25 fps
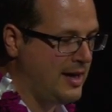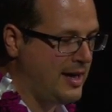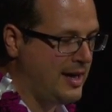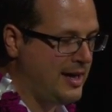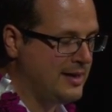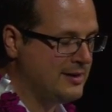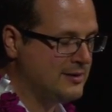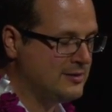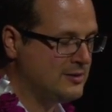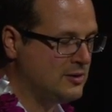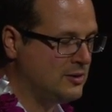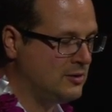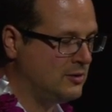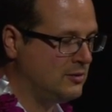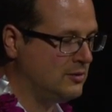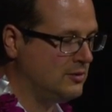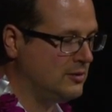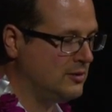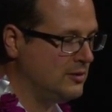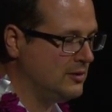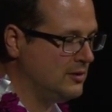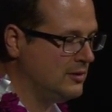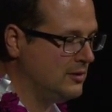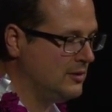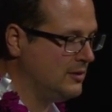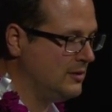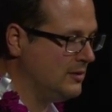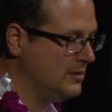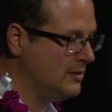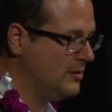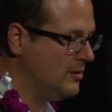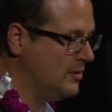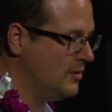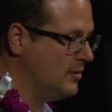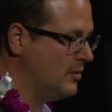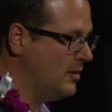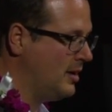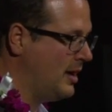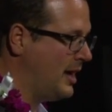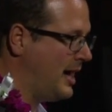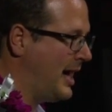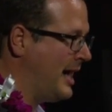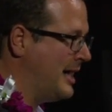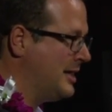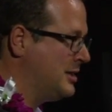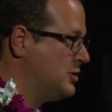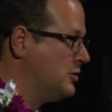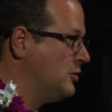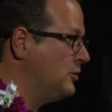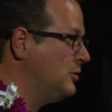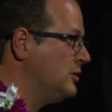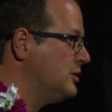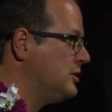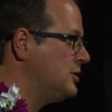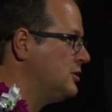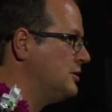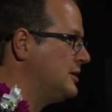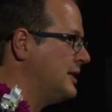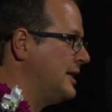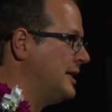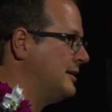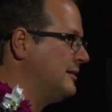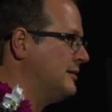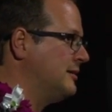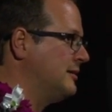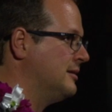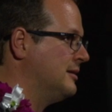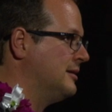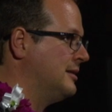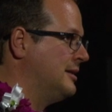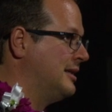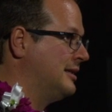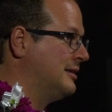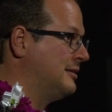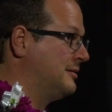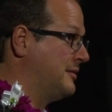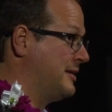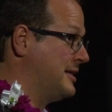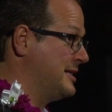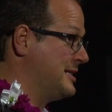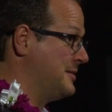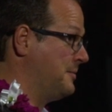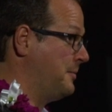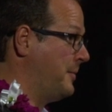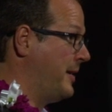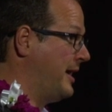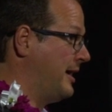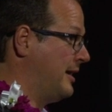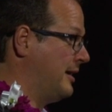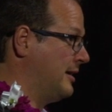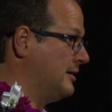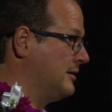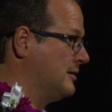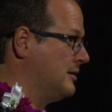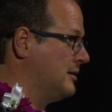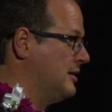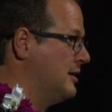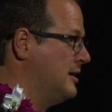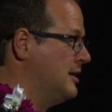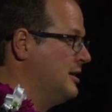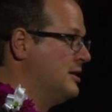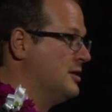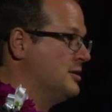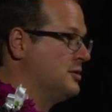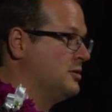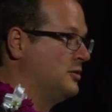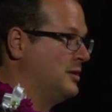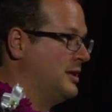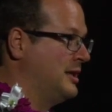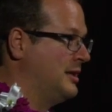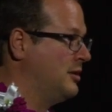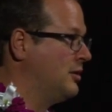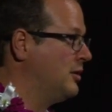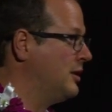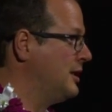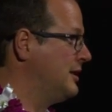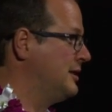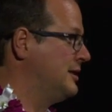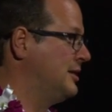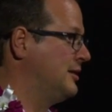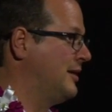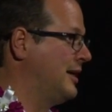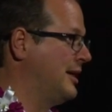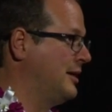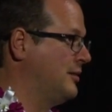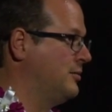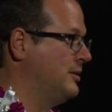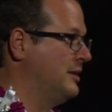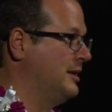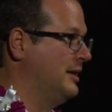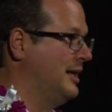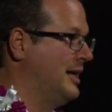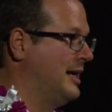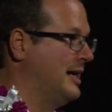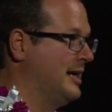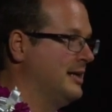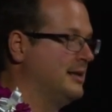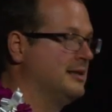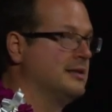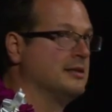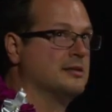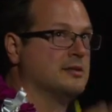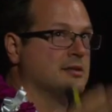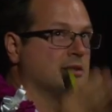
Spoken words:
And so I told you that they are transparent, so they don't interact with light.